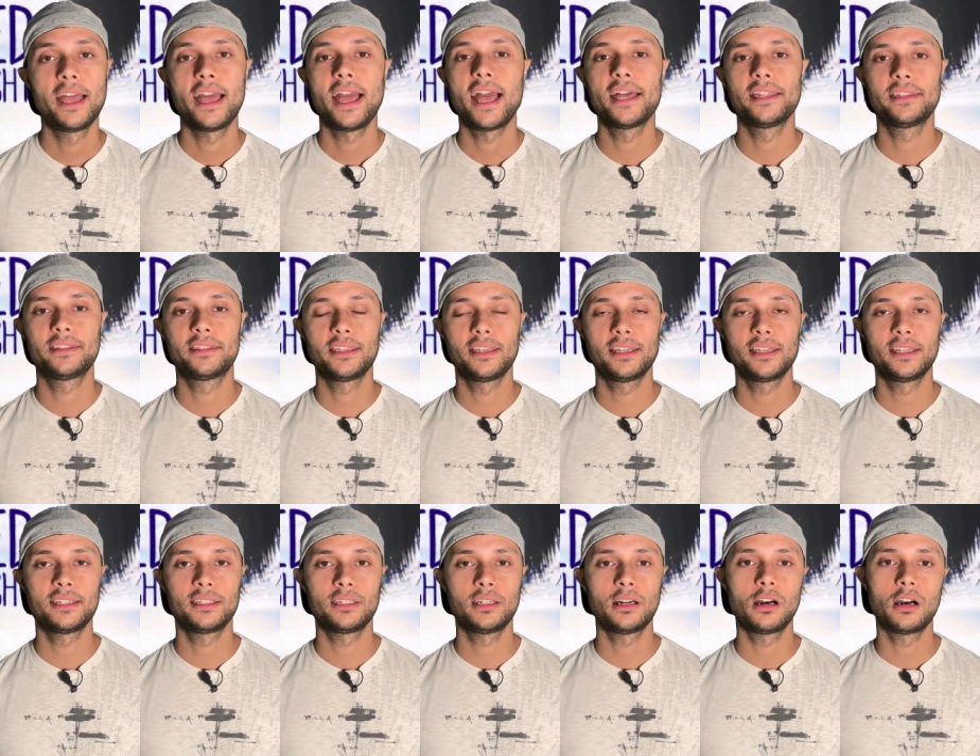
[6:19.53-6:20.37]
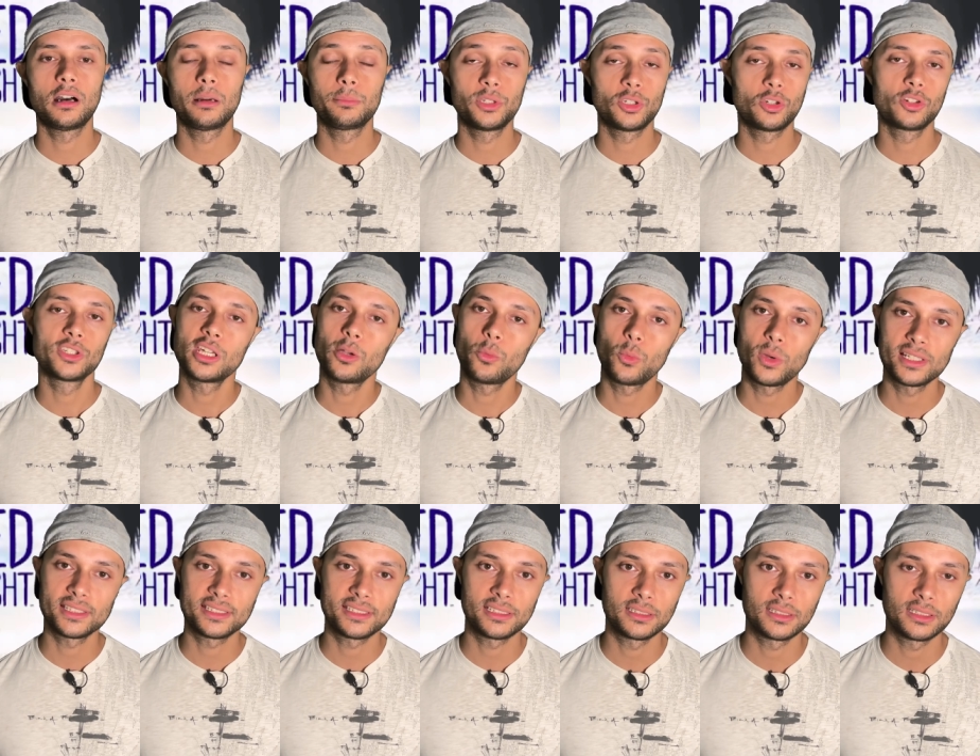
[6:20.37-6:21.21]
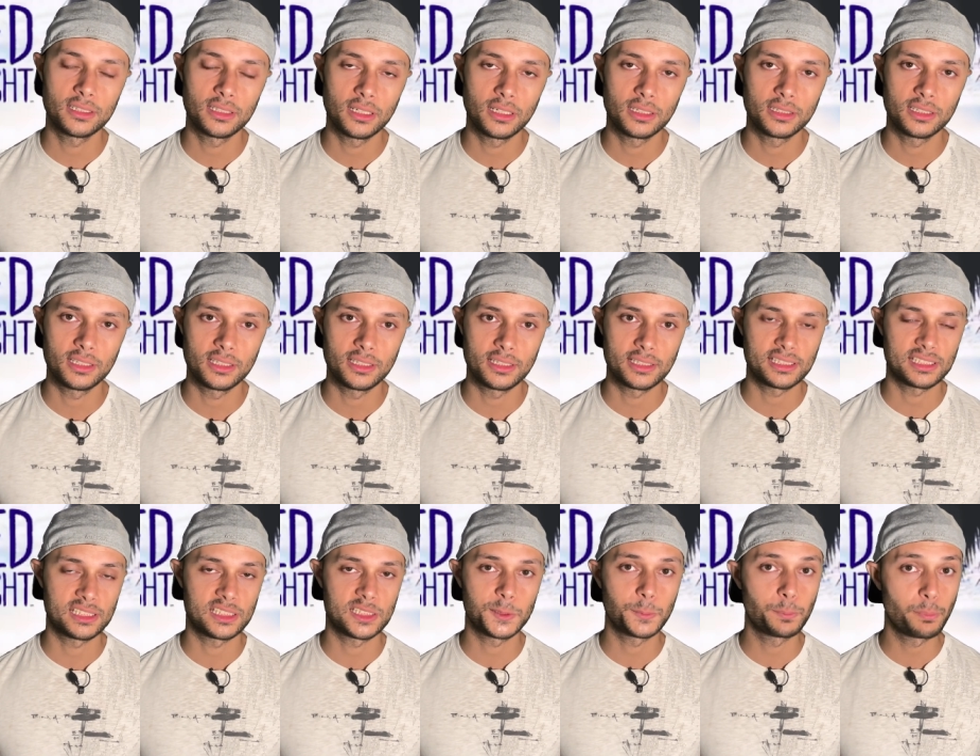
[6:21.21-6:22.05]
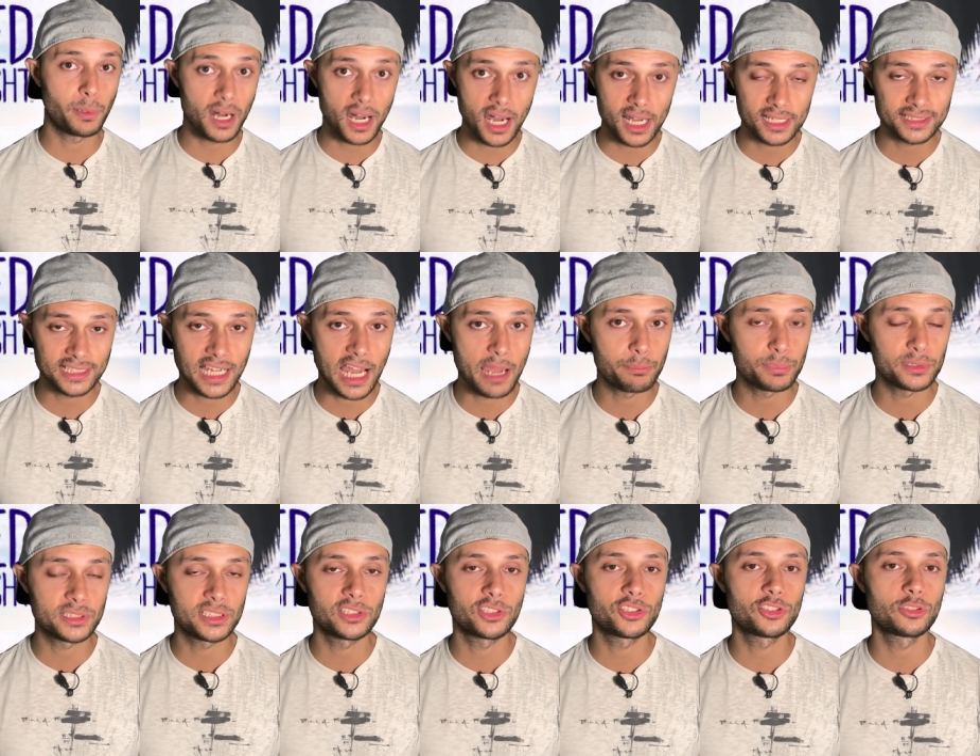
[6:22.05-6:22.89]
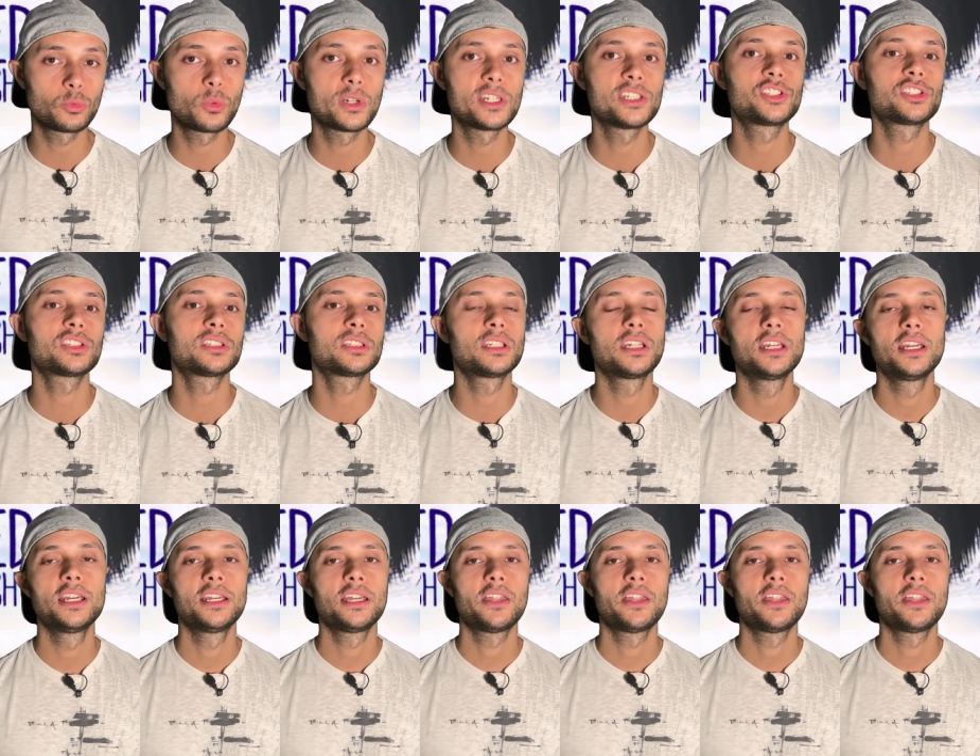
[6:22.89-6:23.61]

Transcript: And then, you know, they went to this spa type of situation.